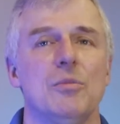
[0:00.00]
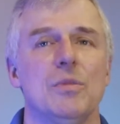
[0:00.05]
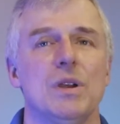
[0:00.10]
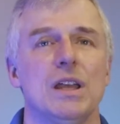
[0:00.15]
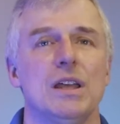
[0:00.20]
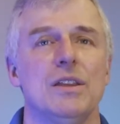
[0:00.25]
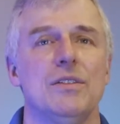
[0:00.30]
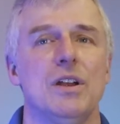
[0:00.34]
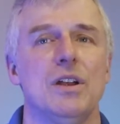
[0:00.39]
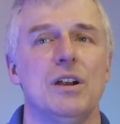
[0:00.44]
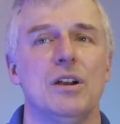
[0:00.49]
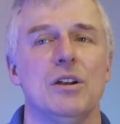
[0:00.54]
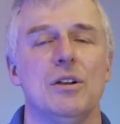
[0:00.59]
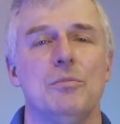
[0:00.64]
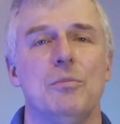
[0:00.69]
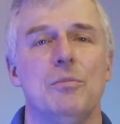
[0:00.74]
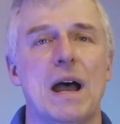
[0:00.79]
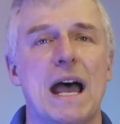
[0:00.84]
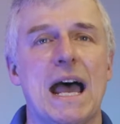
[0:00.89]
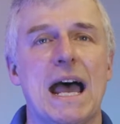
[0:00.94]
in
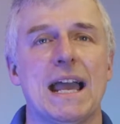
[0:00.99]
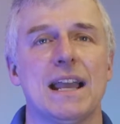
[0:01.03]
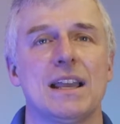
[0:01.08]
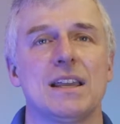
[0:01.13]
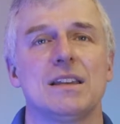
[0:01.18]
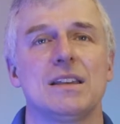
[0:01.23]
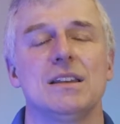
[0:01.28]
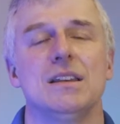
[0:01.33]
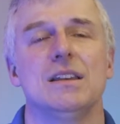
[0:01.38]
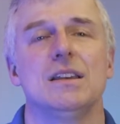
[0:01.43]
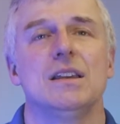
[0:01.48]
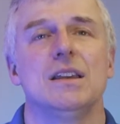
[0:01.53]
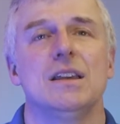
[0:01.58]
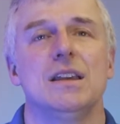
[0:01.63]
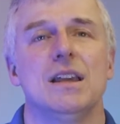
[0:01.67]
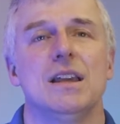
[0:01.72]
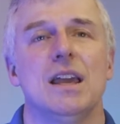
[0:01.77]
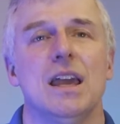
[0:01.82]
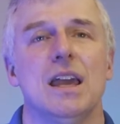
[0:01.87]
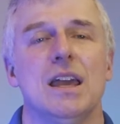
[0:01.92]
their back,
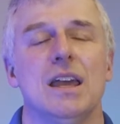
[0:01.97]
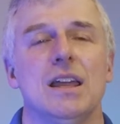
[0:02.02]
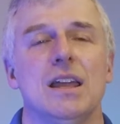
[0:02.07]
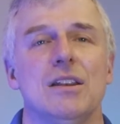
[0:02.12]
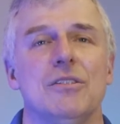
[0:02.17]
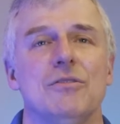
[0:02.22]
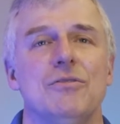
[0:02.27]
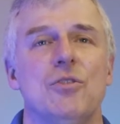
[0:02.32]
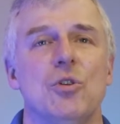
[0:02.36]
and